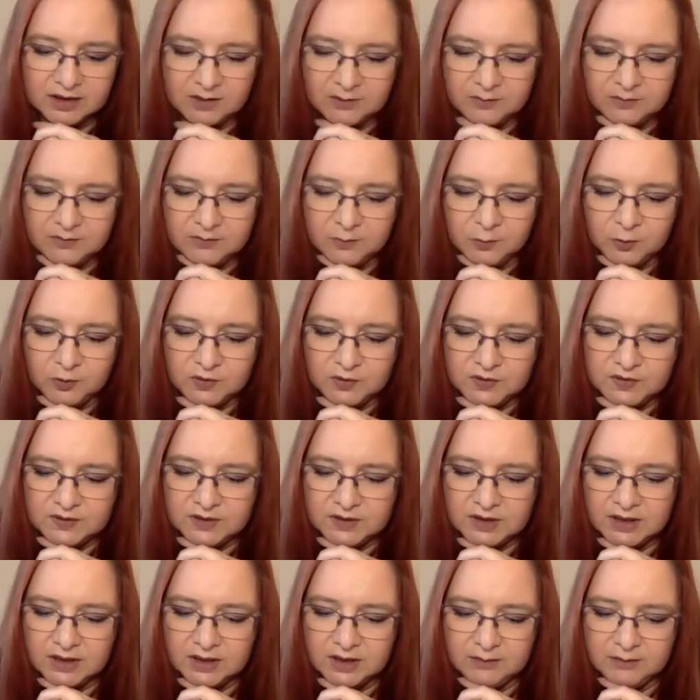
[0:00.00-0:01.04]
was,
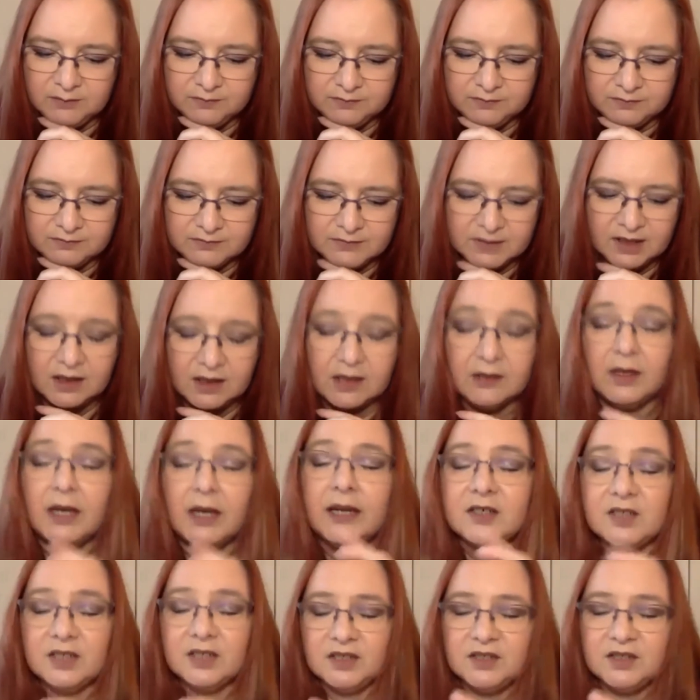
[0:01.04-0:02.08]
I'll
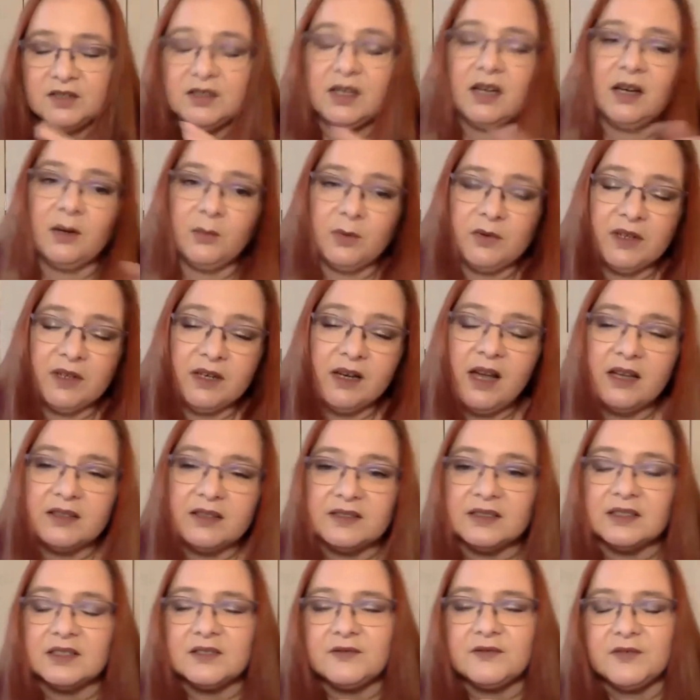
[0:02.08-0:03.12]
actually start with the
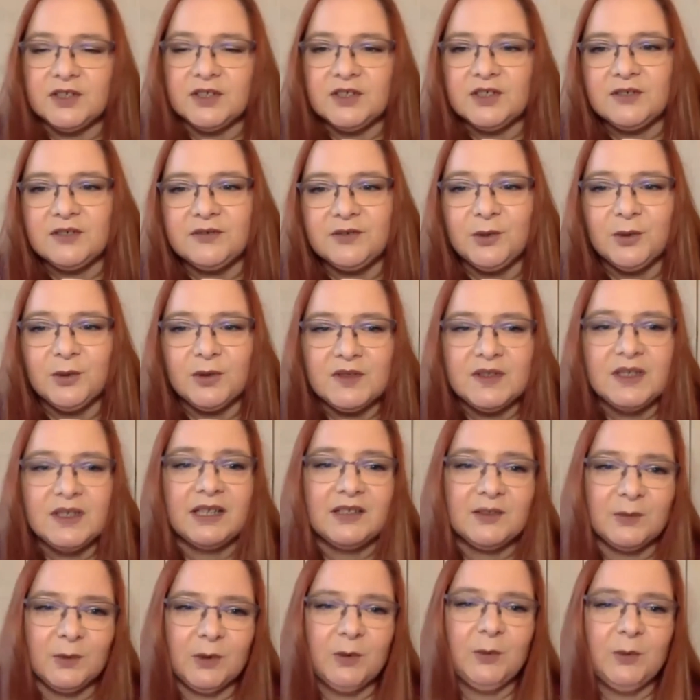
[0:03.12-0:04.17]
glasses first of all, because
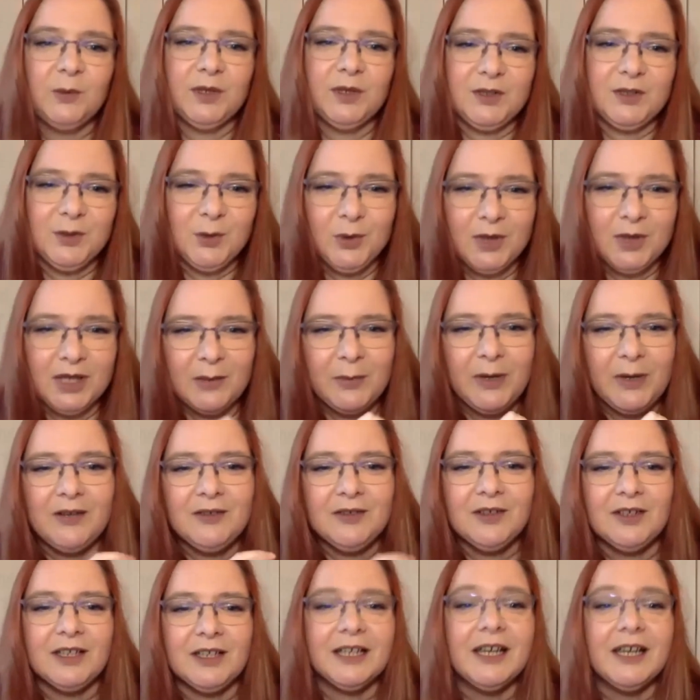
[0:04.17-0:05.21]
that's what we were talking about
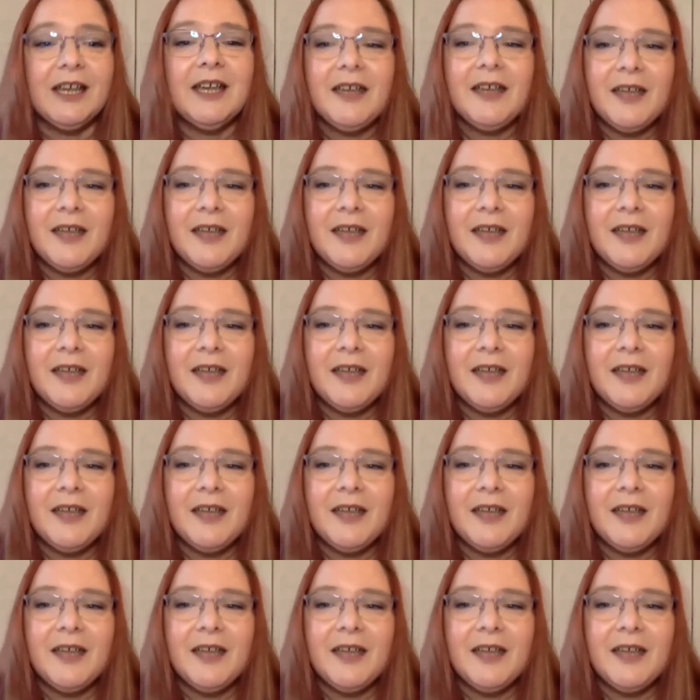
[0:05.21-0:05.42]
earlier.